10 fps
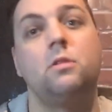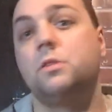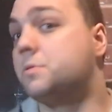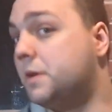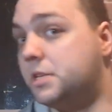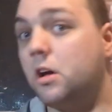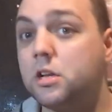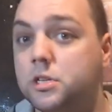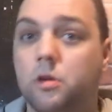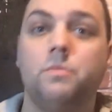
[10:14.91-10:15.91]
Which means
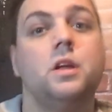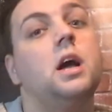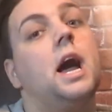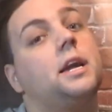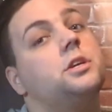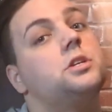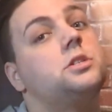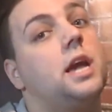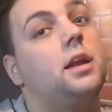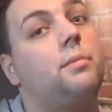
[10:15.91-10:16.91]
also I can
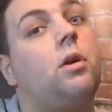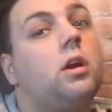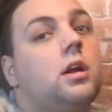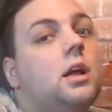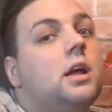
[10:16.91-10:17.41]
just take it apart,